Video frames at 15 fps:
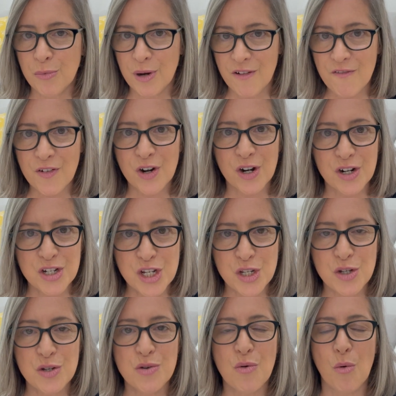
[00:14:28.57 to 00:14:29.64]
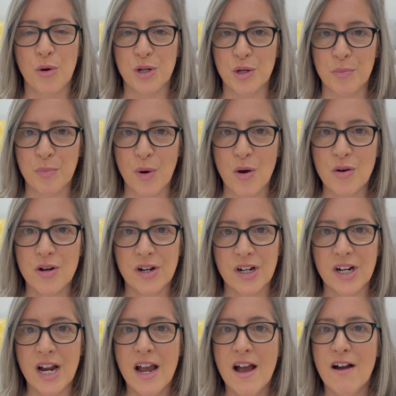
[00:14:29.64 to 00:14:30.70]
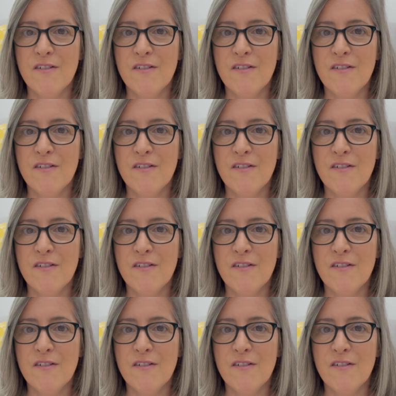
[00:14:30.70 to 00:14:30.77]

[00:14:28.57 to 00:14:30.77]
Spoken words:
referred you or your broker